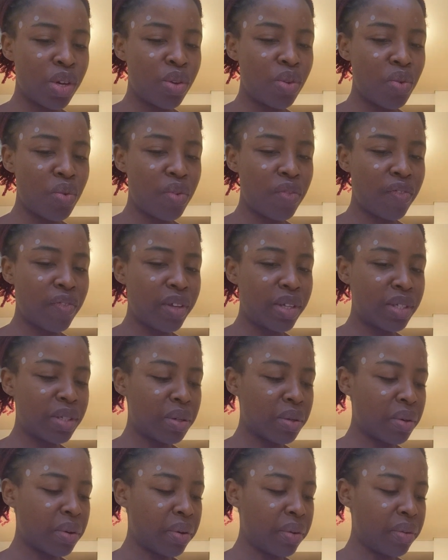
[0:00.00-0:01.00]
you will face in
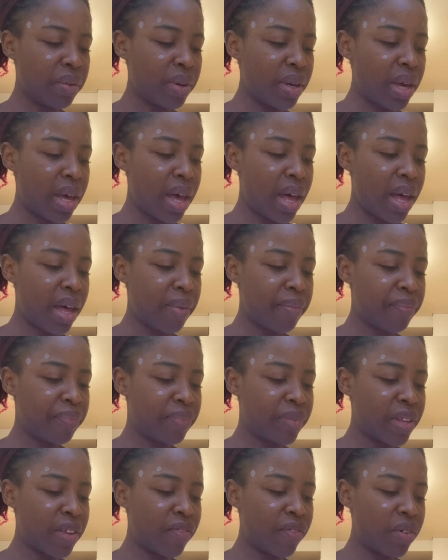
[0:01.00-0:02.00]
Korea
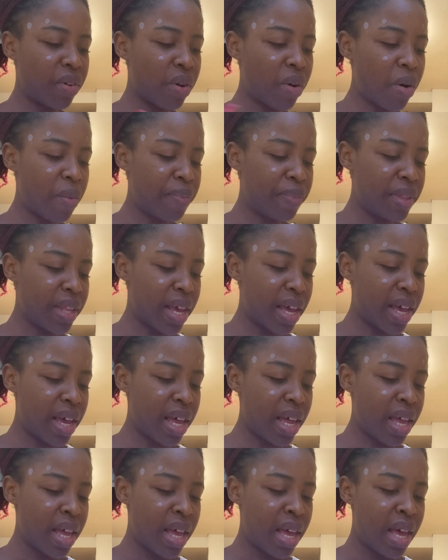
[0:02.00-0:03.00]
if you come there?